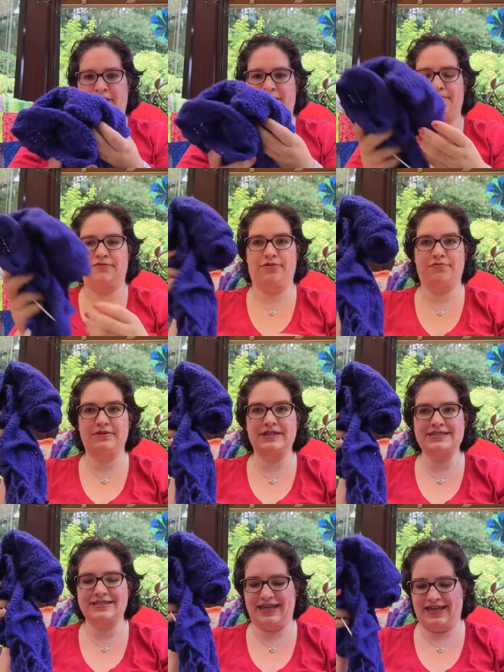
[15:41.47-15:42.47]
am 3
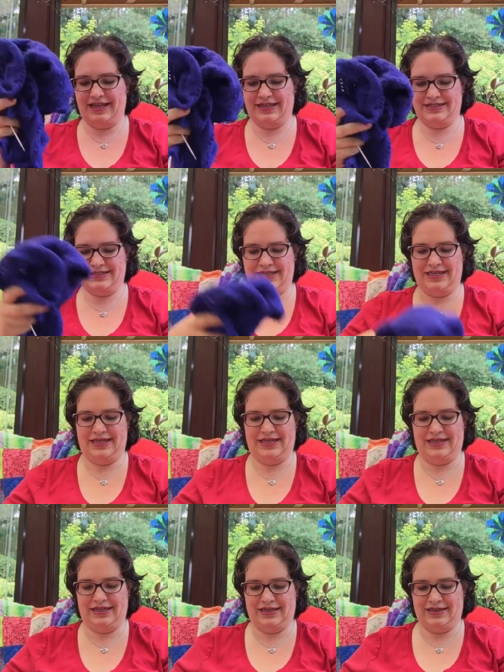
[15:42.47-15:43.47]
skeins
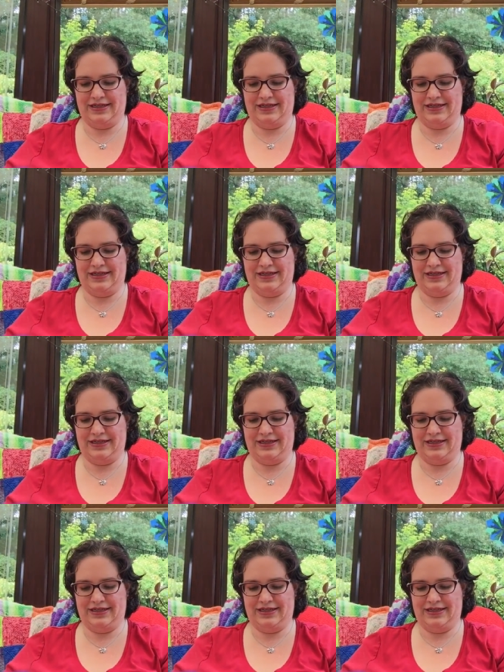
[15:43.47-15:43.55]
in at